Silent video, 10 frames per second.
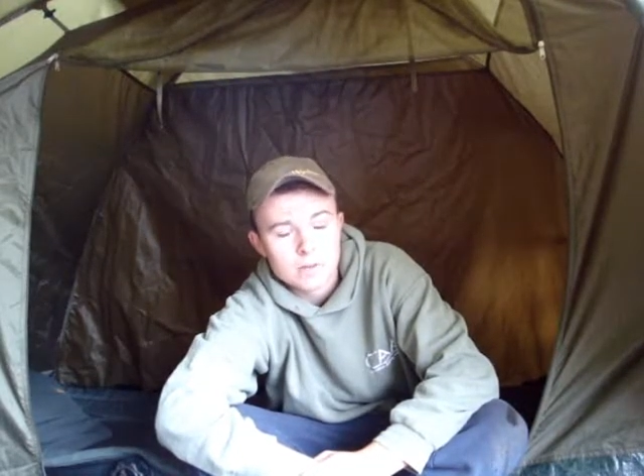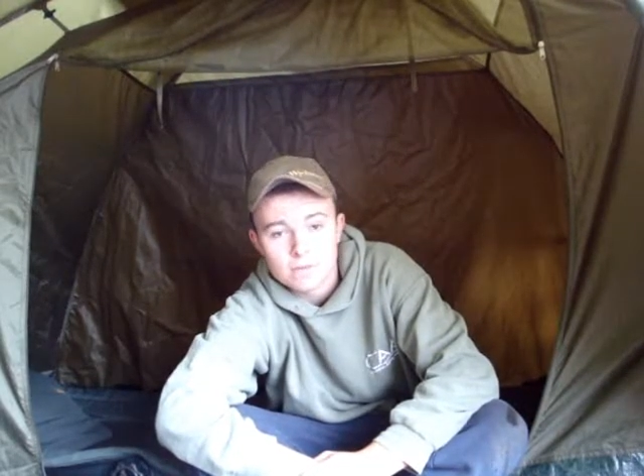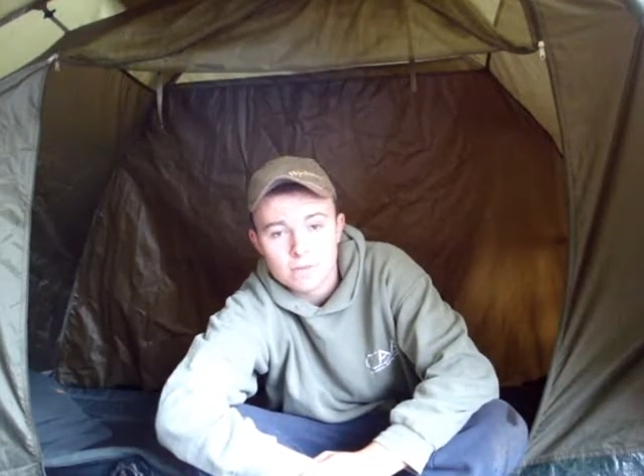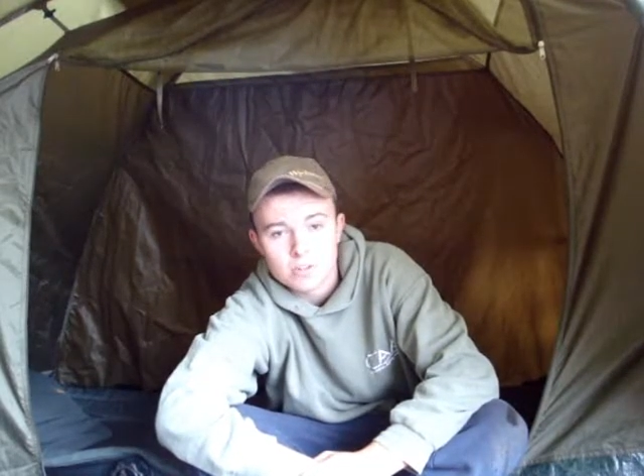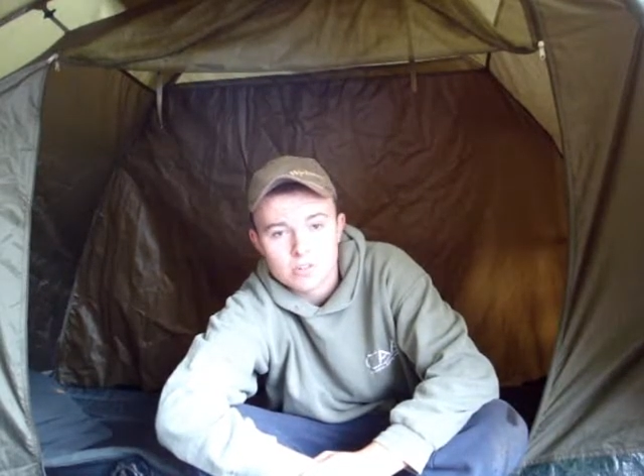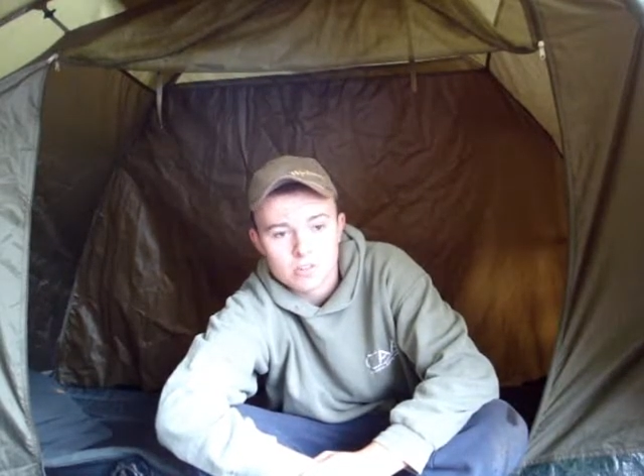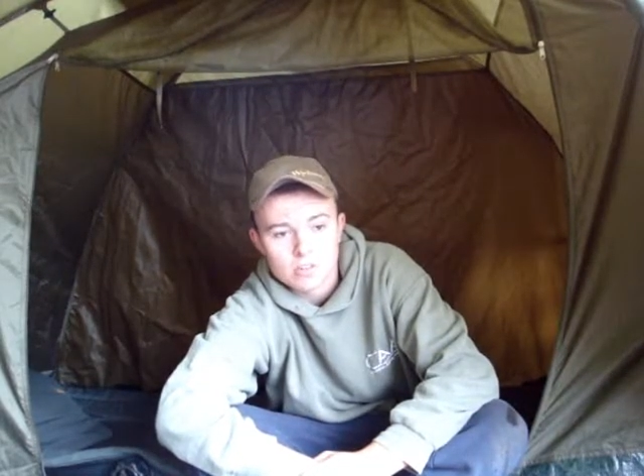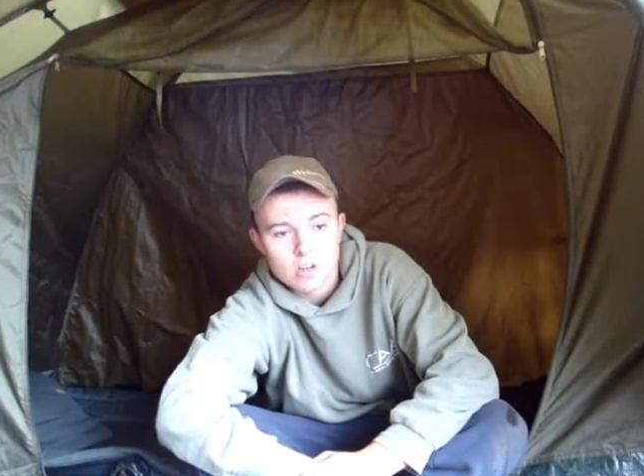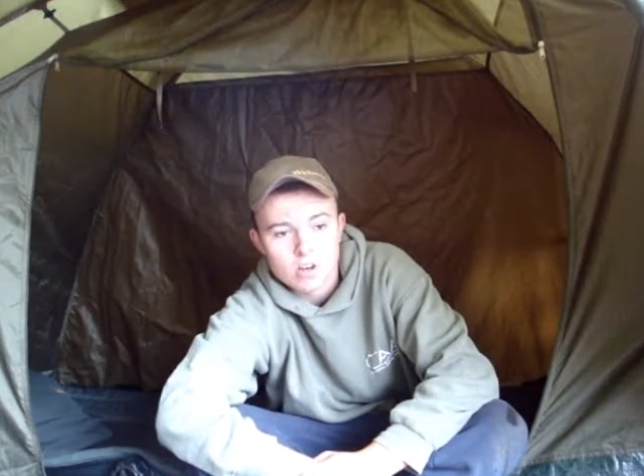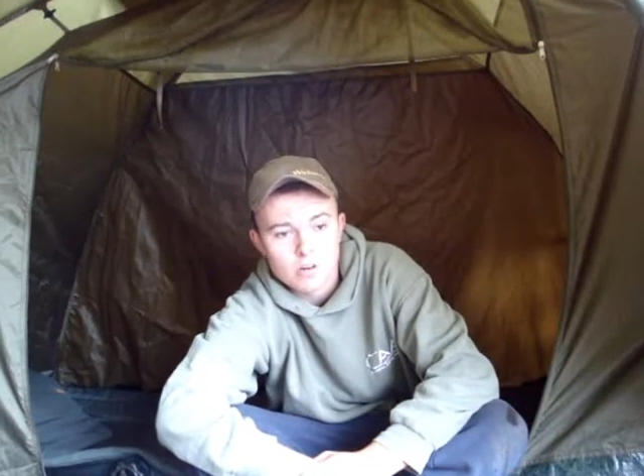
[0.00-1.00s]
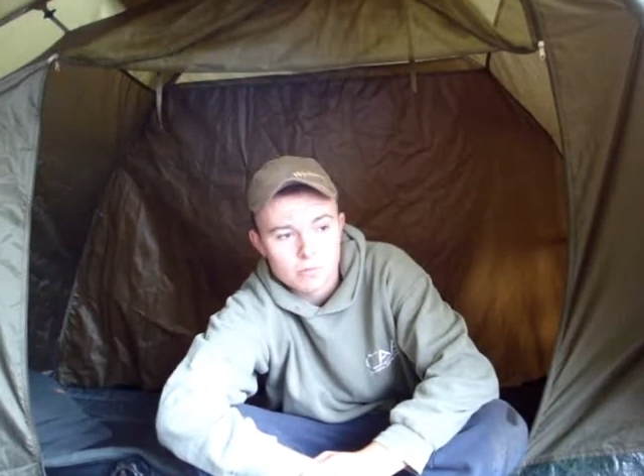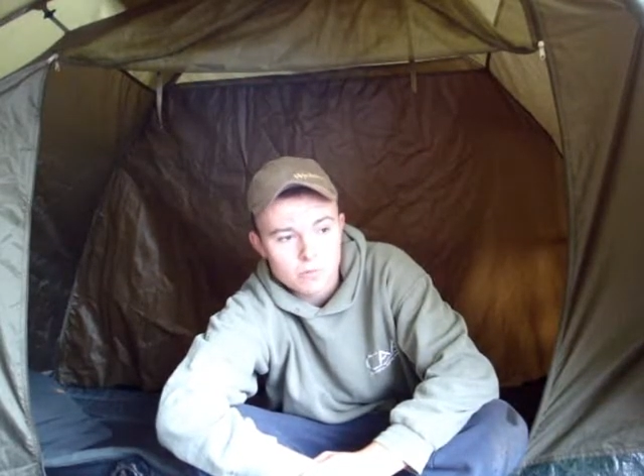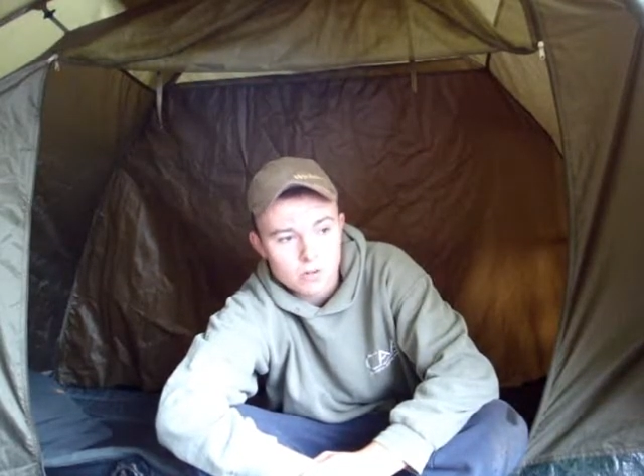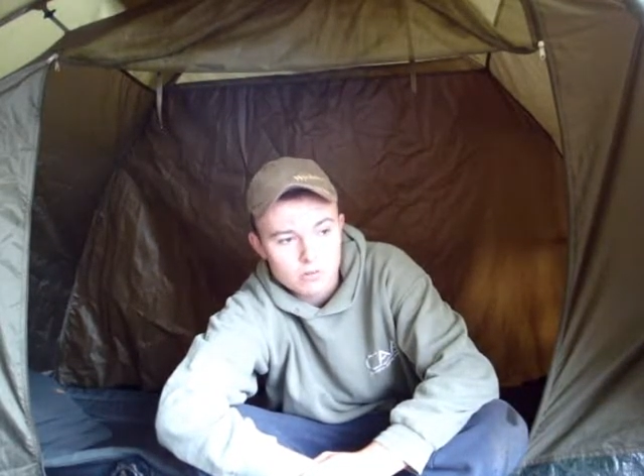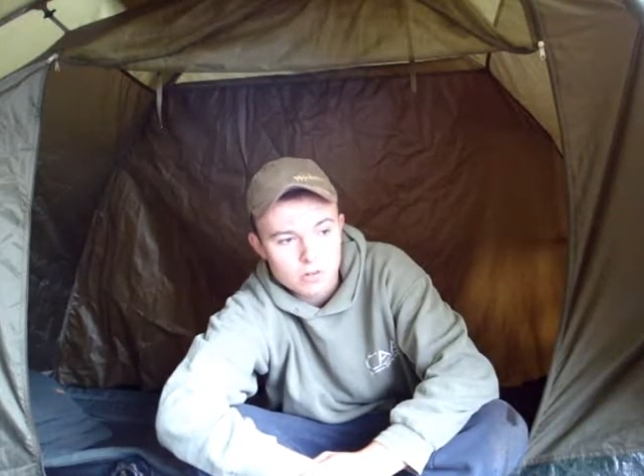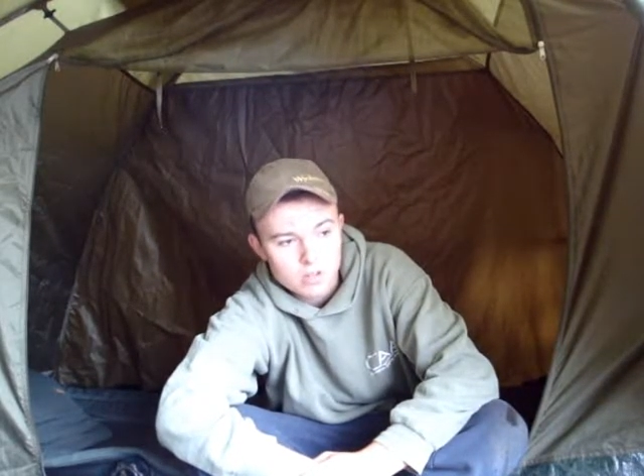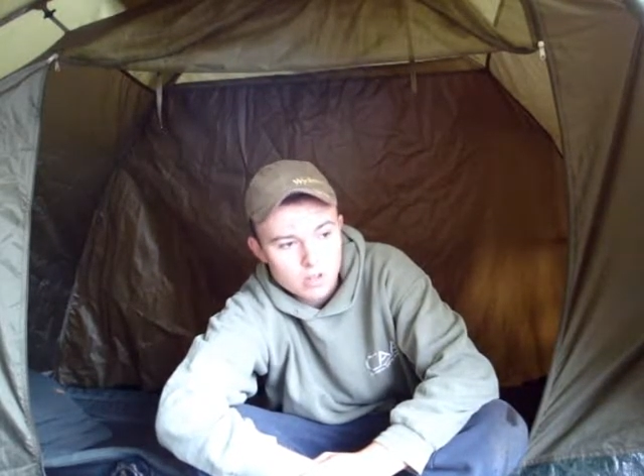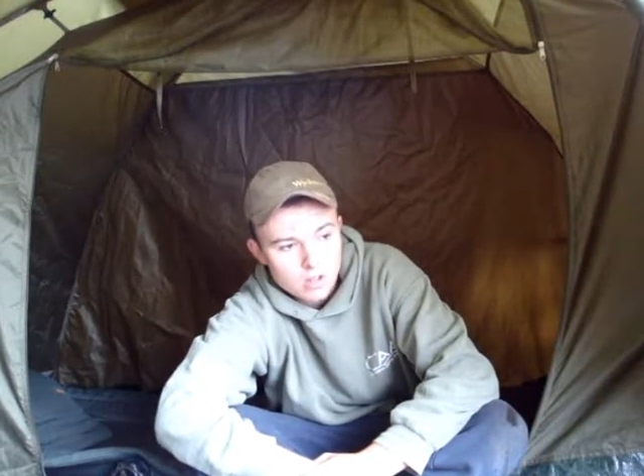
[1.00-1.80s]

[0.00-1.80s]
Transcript: the fish and the carp will follow it.